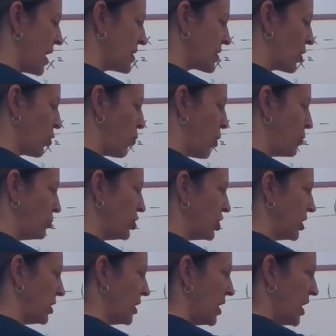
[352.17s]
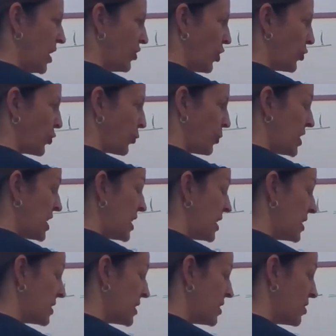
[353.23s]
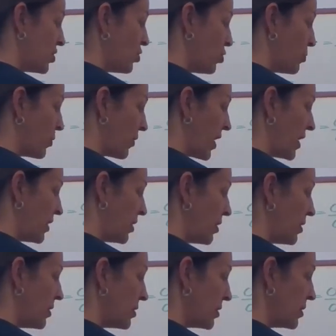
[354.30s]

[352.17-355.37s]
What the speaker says: as a quotient. The 3 is in the numerator,